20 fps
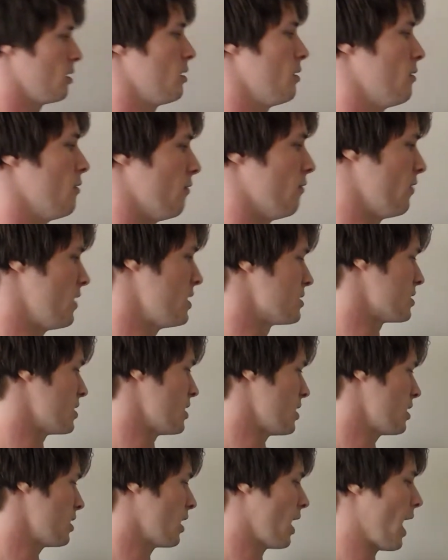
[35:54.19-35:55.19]

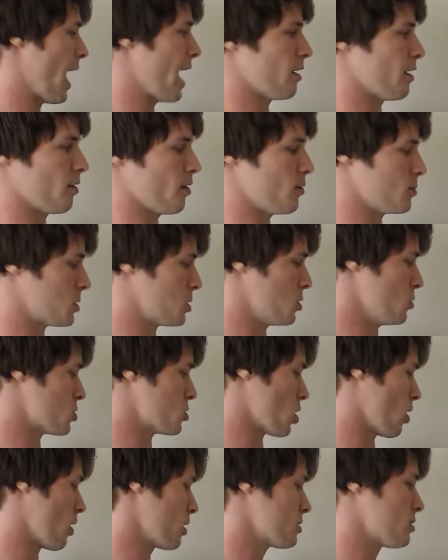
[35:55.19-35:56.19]
VZ and those two
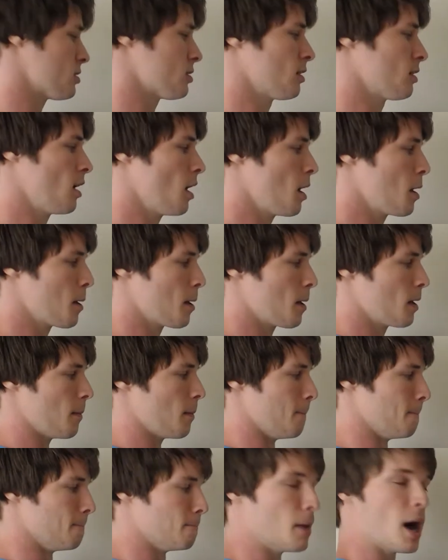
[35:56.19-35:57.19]
charts
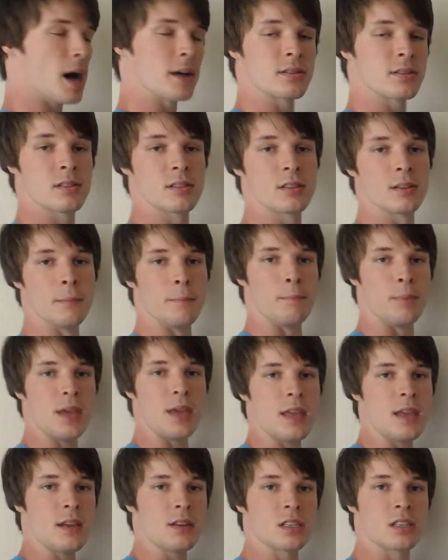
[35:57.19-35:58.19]
must
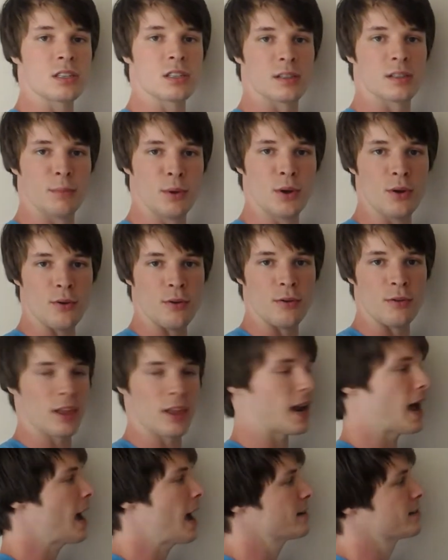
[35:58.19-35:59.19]
be smooth.
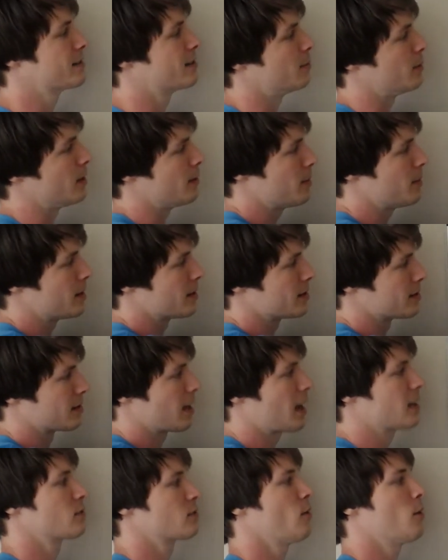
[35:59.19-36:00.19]
It has to be, because
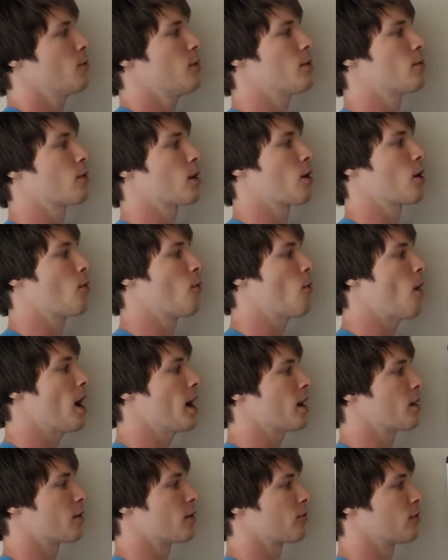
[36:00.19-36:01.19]
that's what we
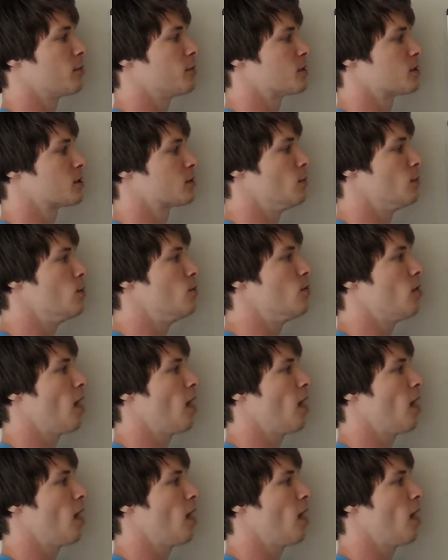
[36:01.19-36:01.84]
require from a smooth